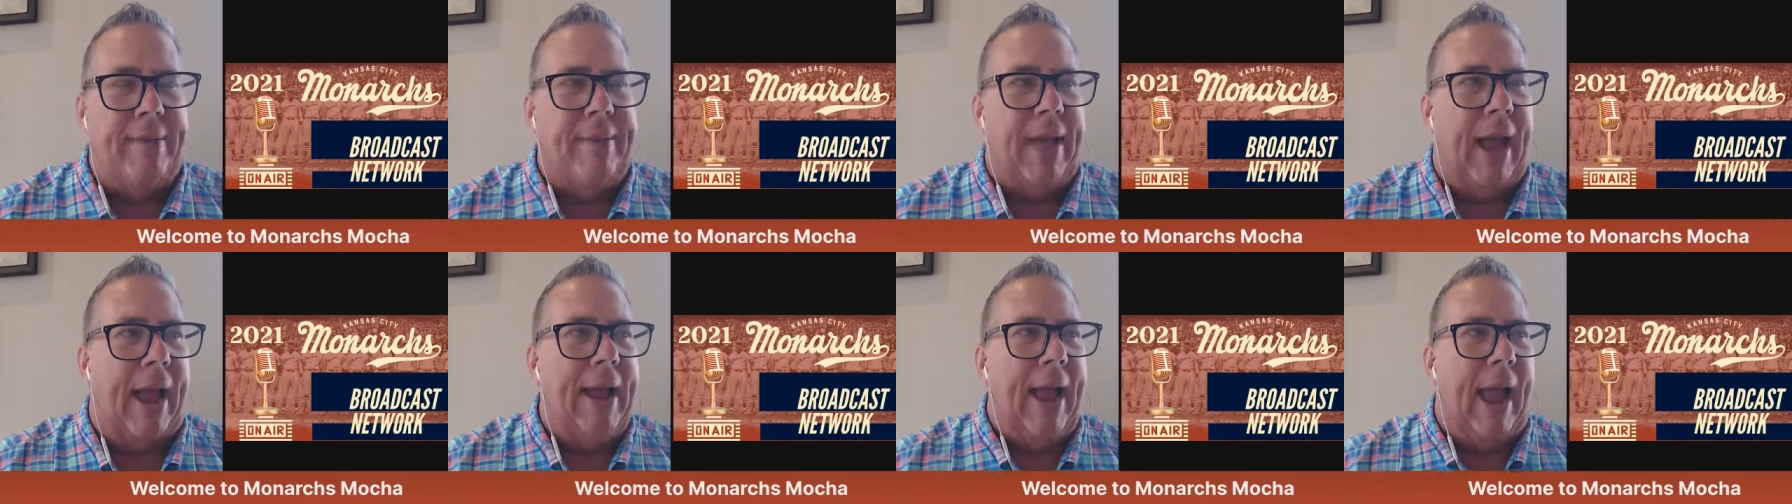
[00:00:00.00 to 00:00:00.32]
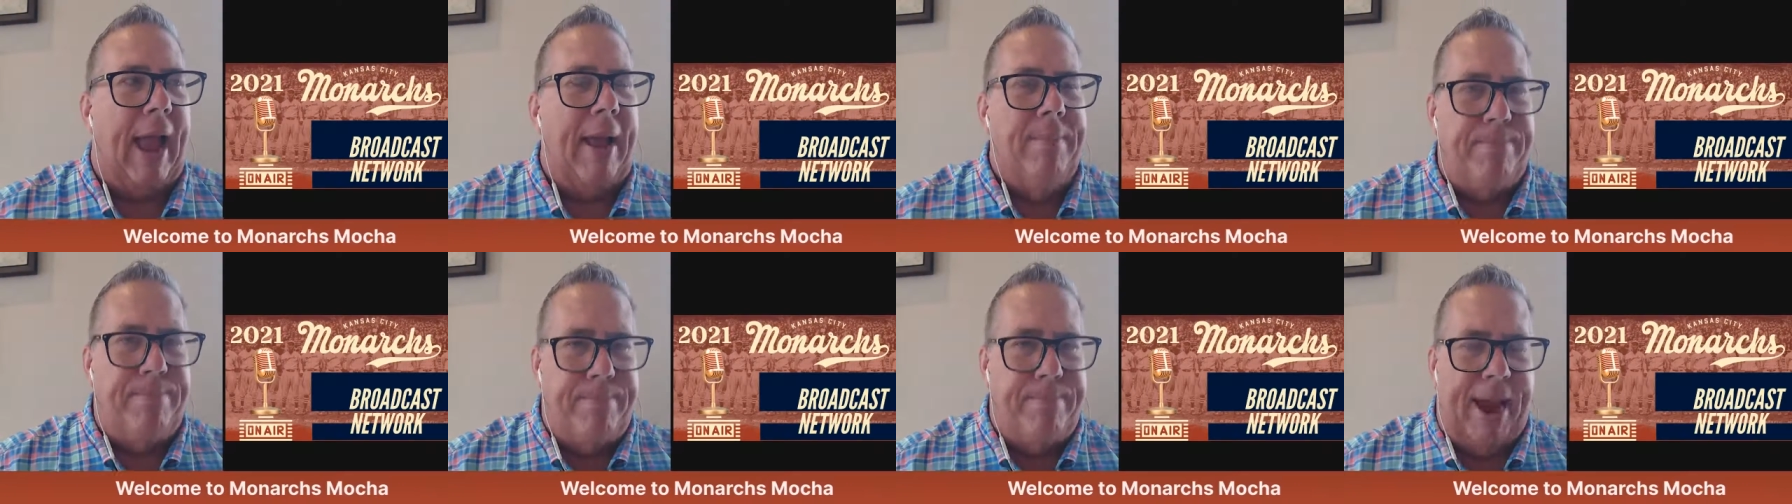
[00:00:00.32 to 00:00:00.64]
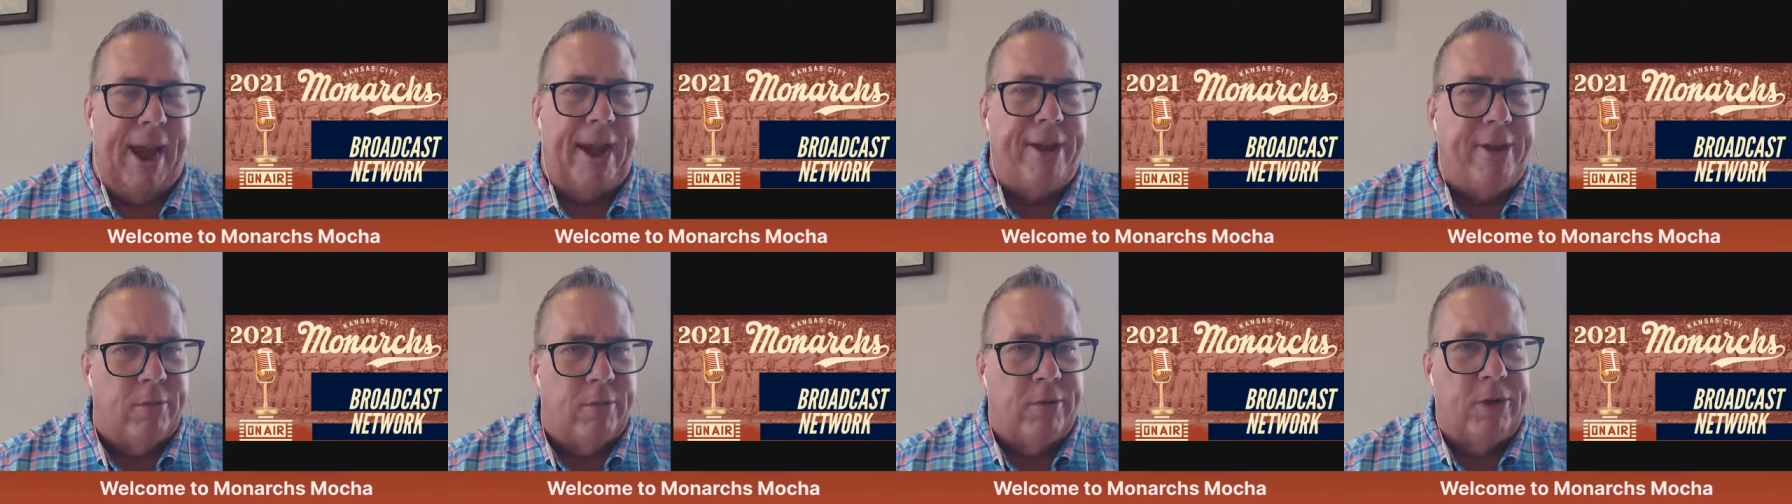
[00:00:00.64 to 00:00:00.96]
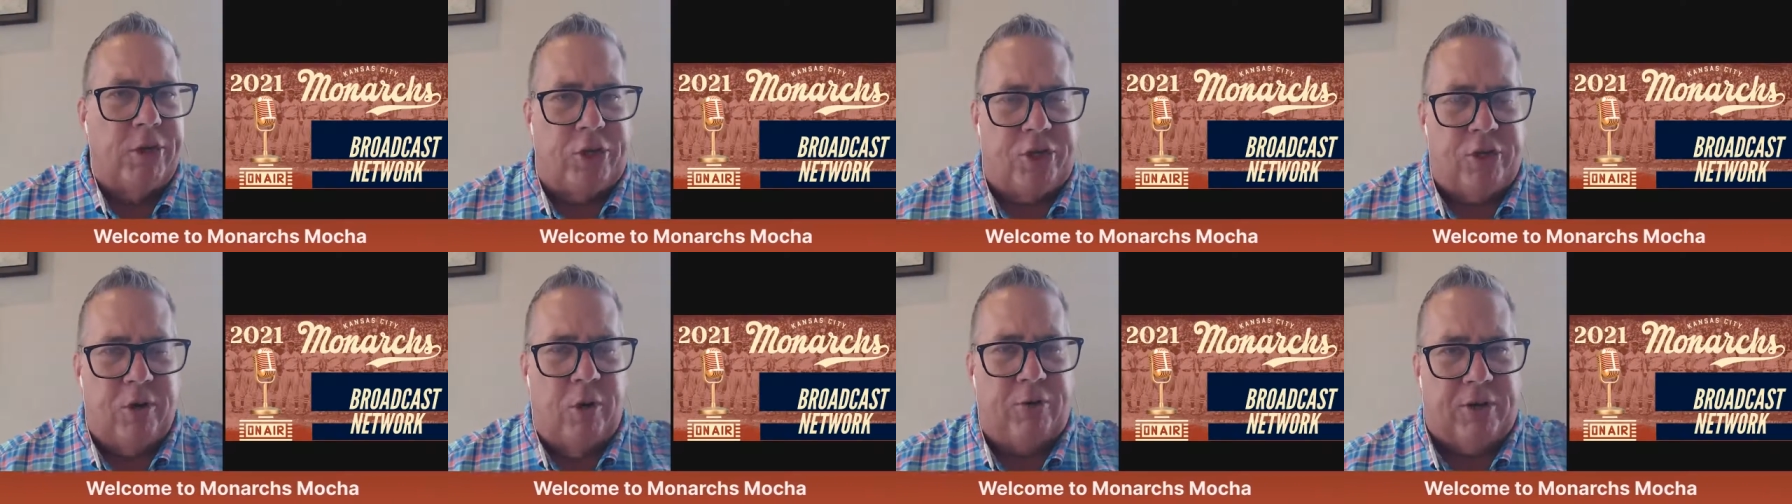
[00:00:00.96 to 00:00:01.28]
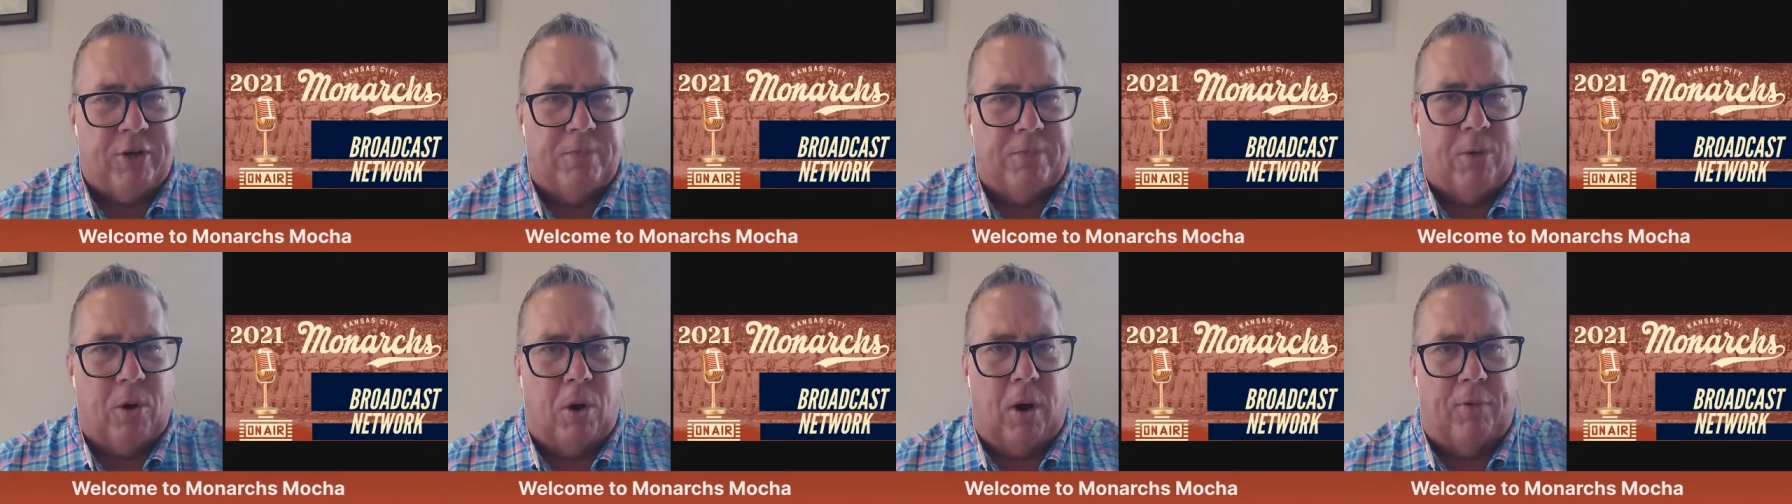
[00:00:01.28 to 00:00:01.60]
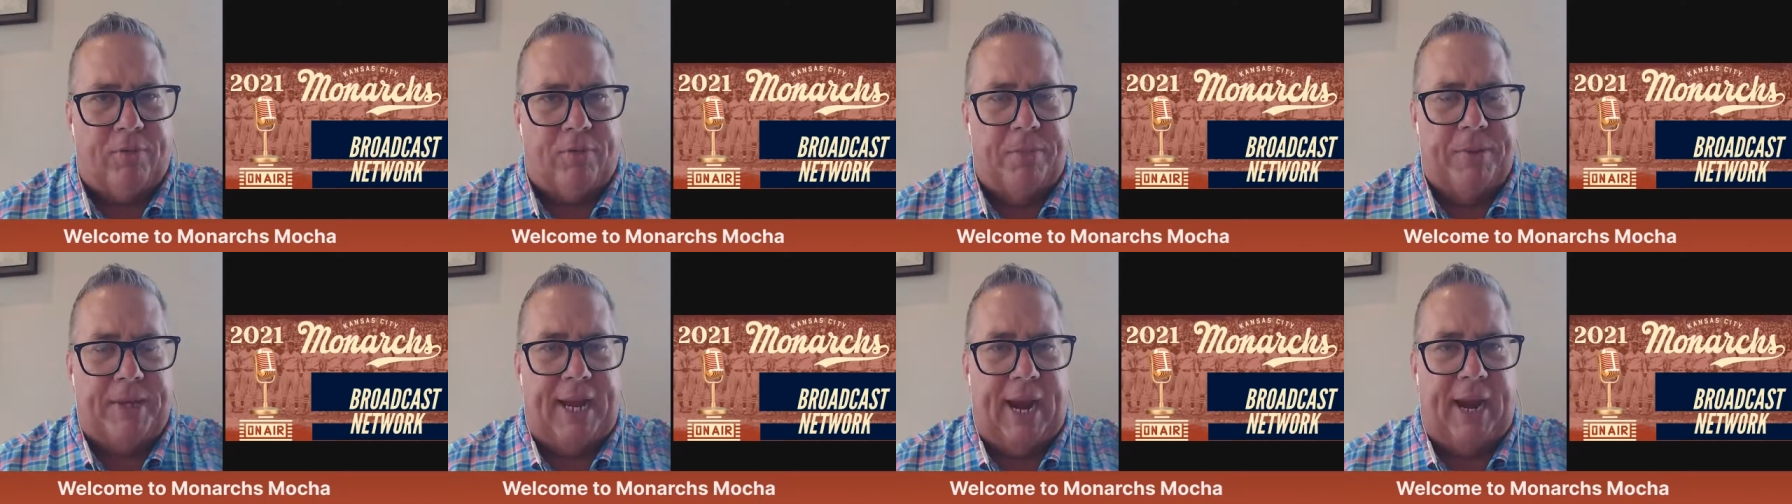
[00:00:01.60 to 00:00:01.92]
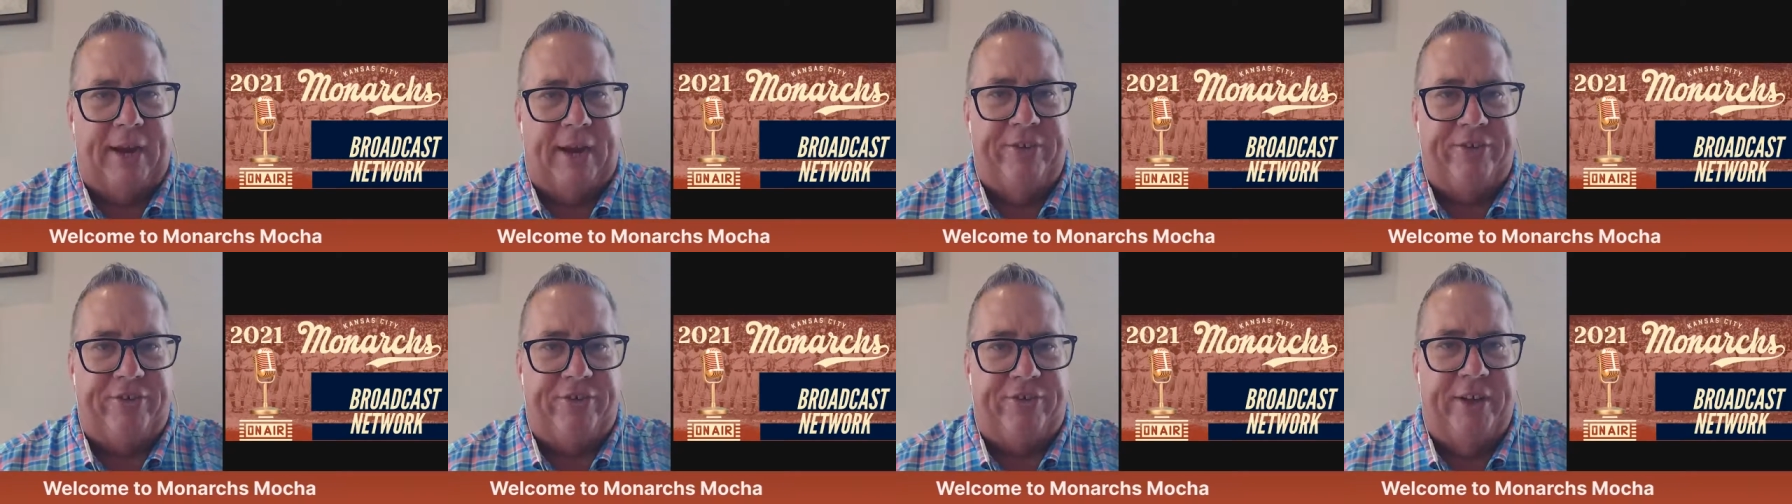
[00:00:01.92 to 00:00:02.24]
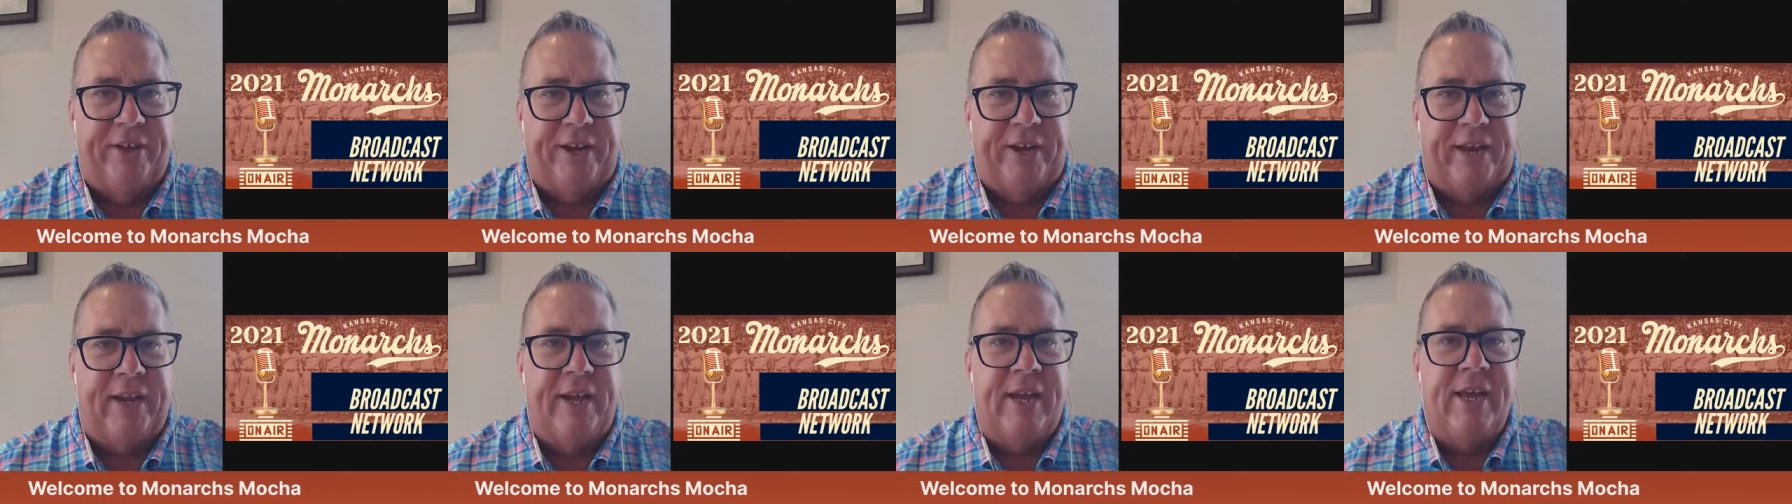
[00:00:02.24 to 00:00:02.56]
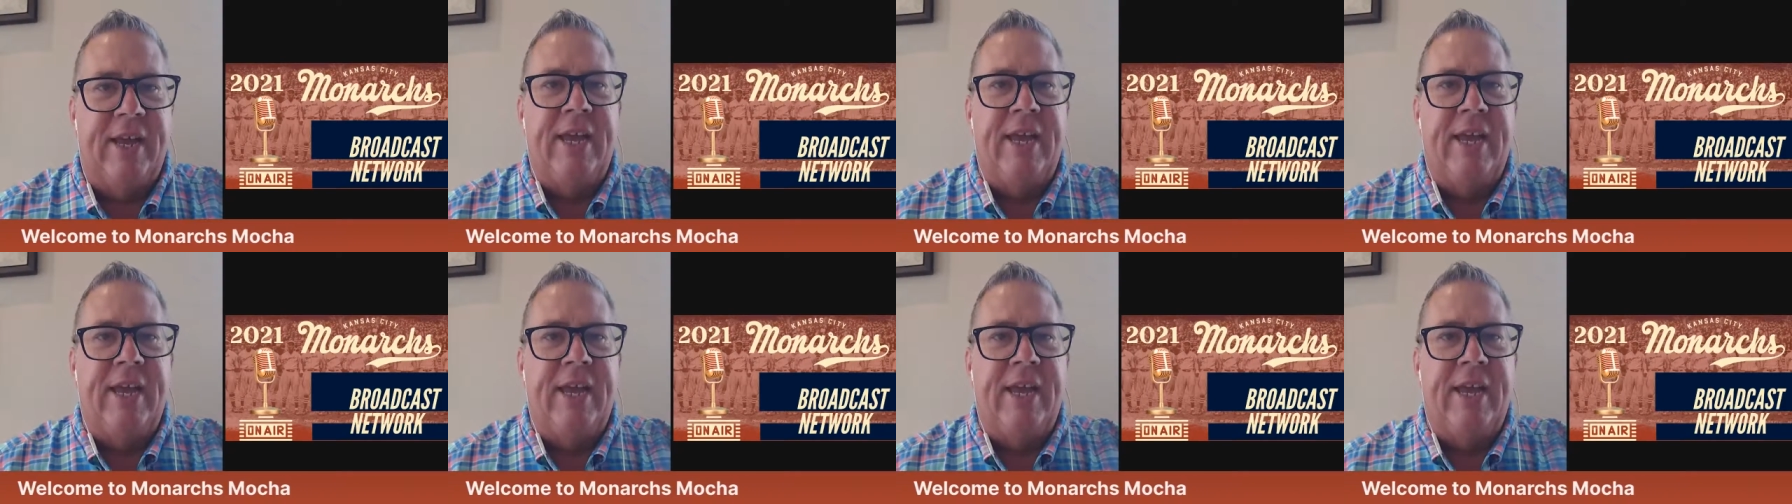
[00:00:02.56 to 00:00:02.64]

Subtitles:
I may do a show tomorrow from Kansas City.